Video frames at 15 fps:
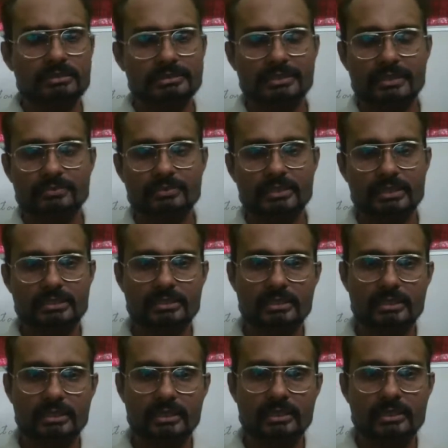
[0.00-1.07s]

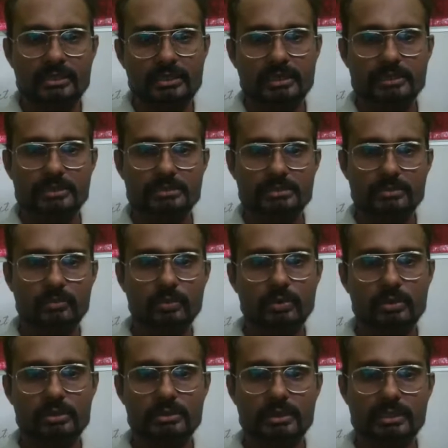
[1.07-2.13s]
definitely it is
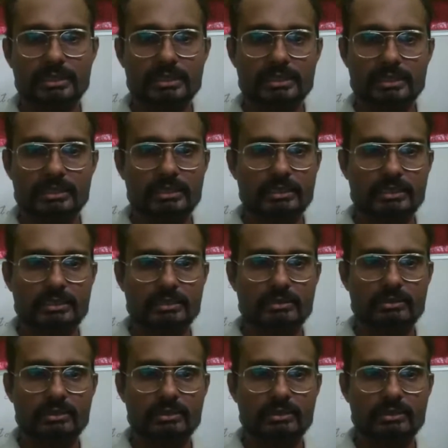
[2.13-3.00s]
more than earlier.